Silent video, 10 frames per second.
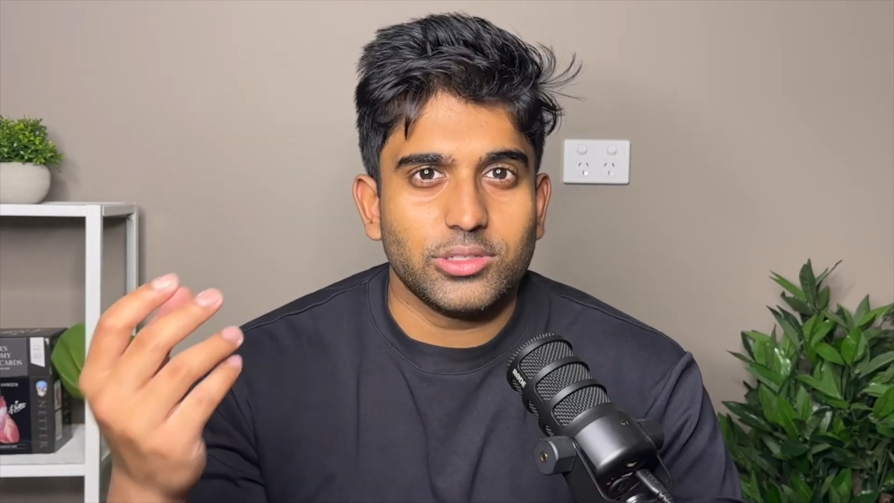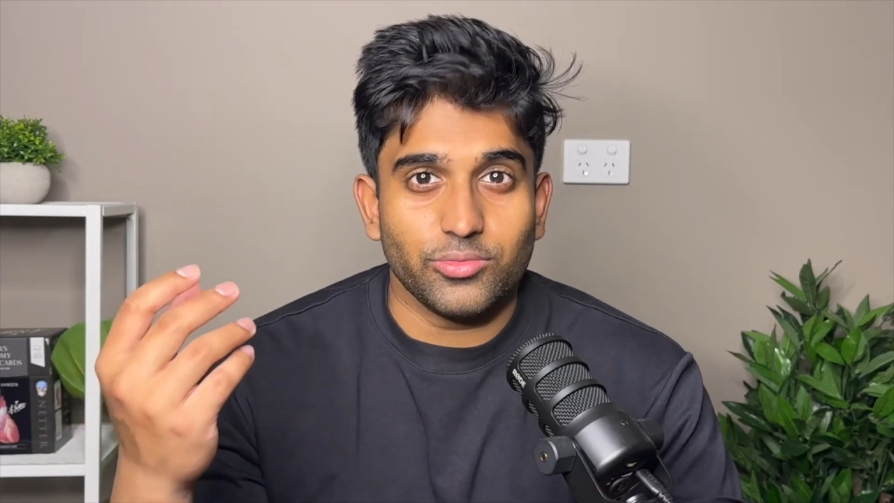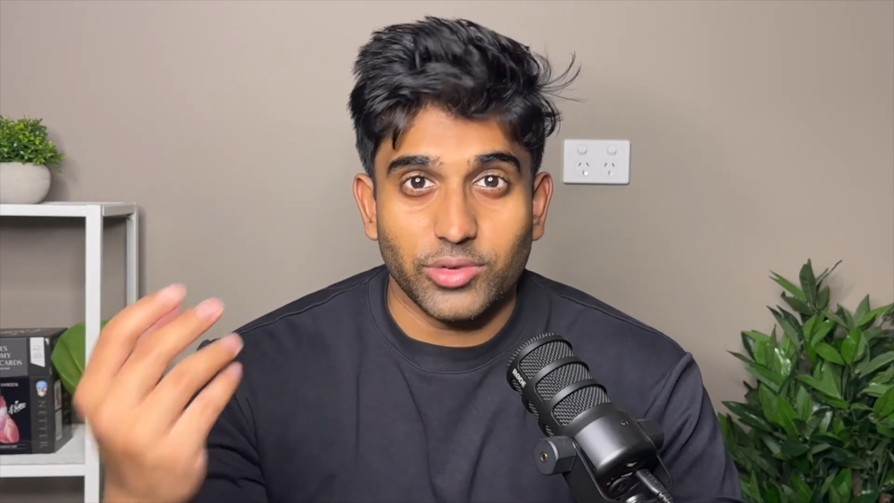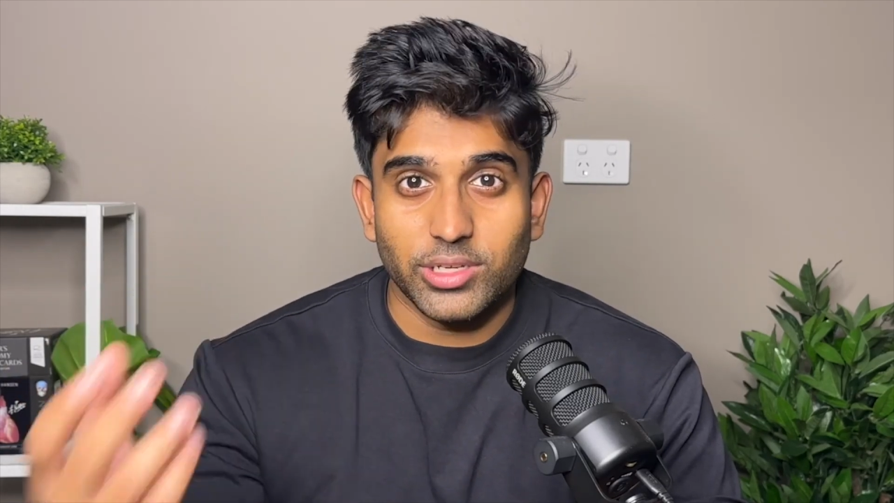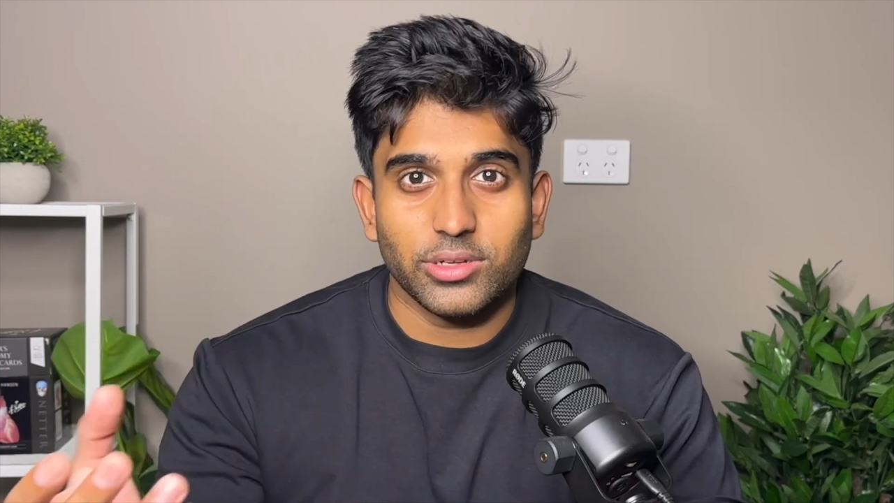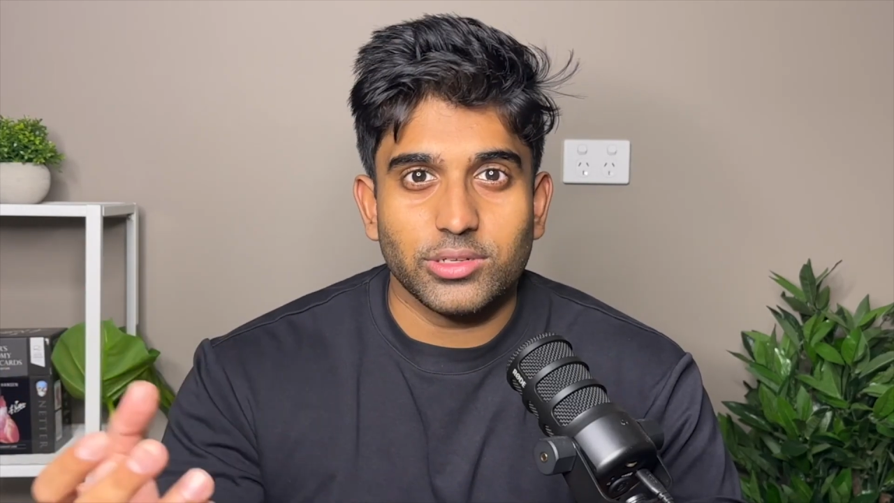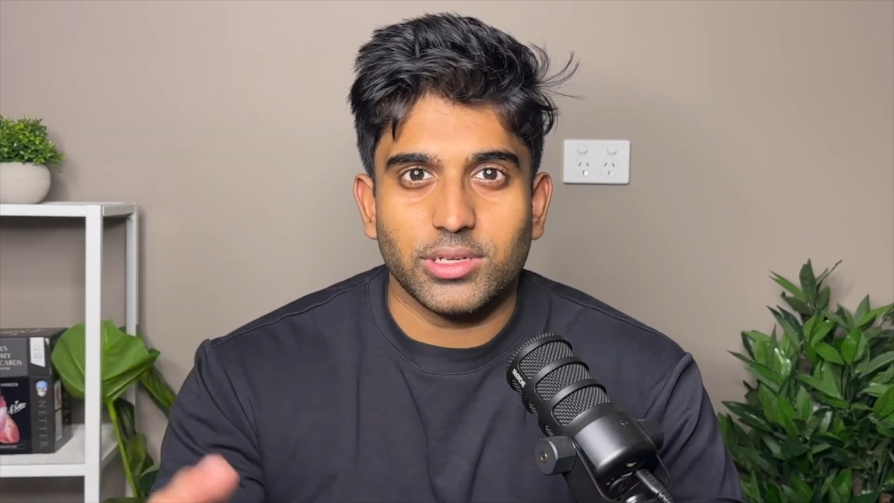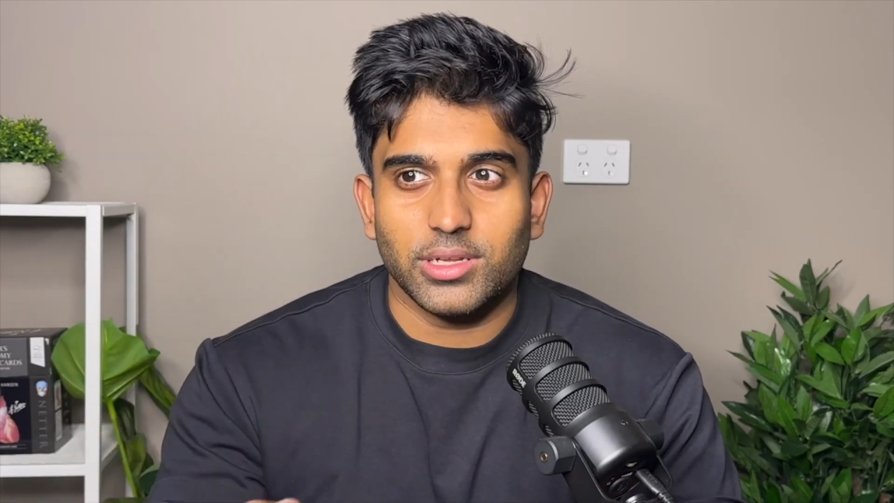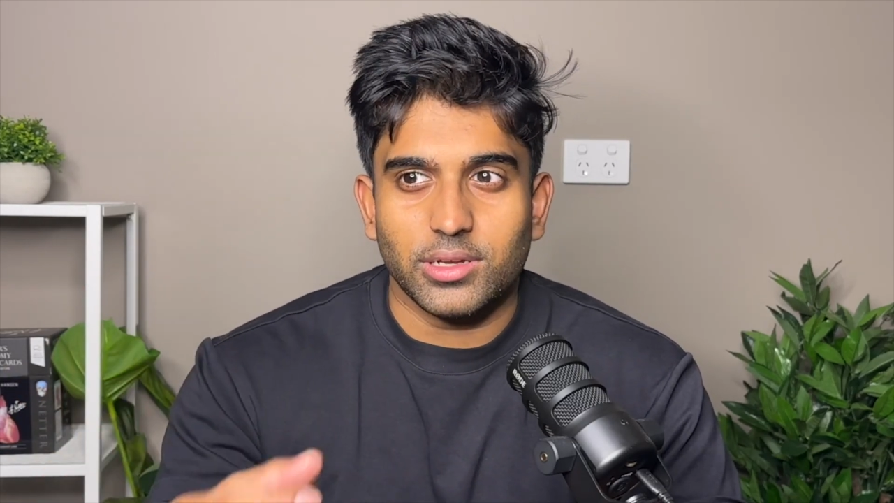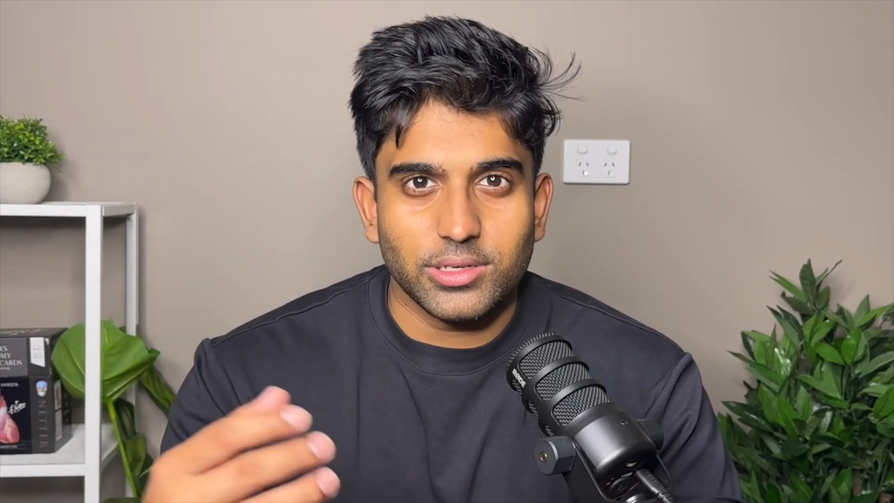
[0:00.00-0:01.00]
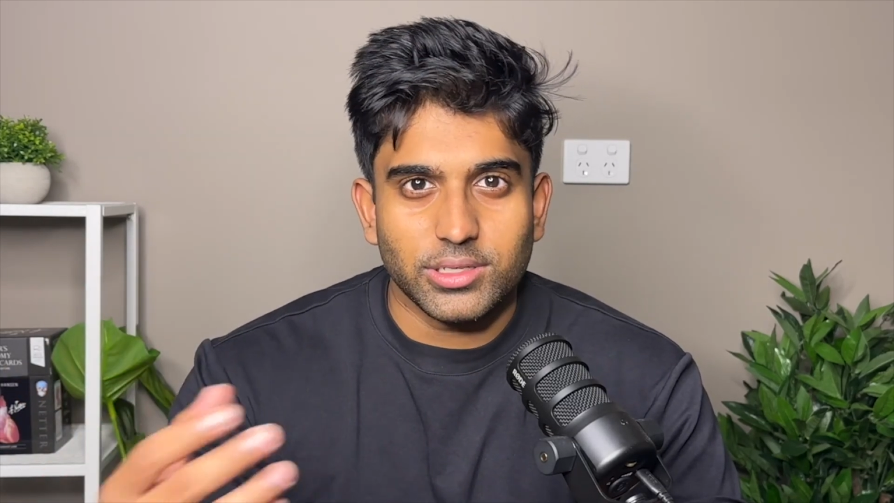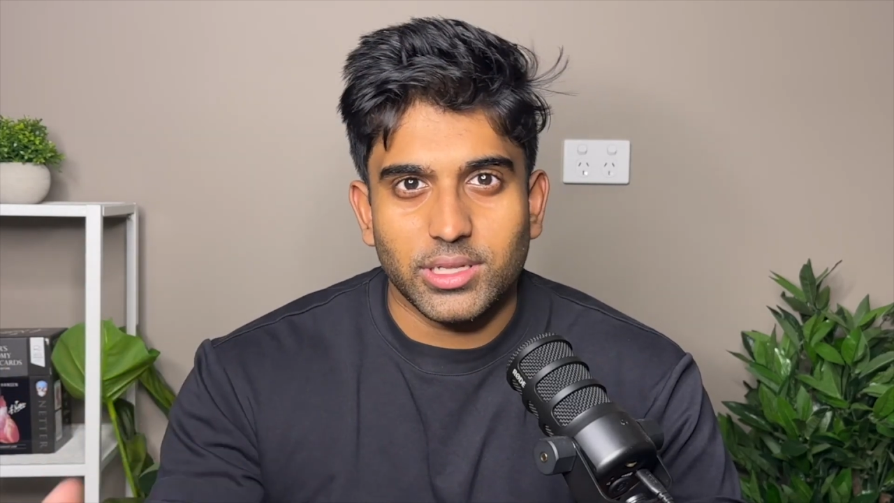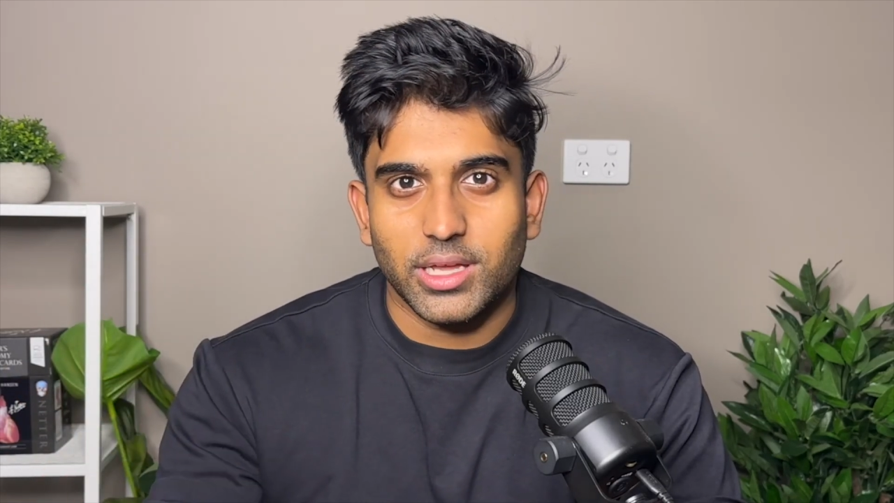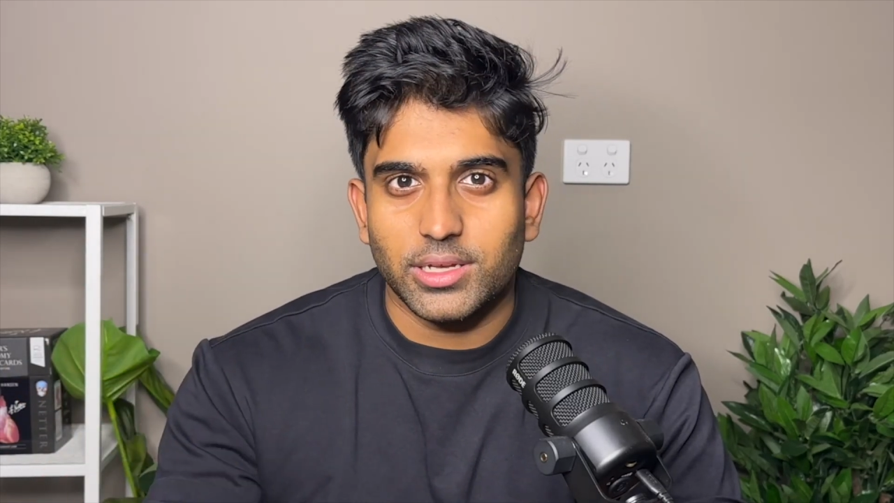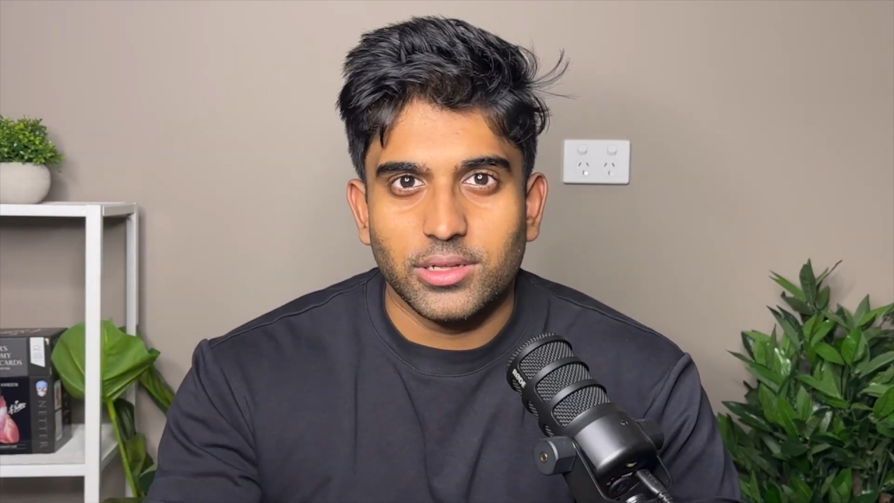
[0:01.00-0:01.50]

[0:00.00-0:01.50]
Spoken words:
to research and understand.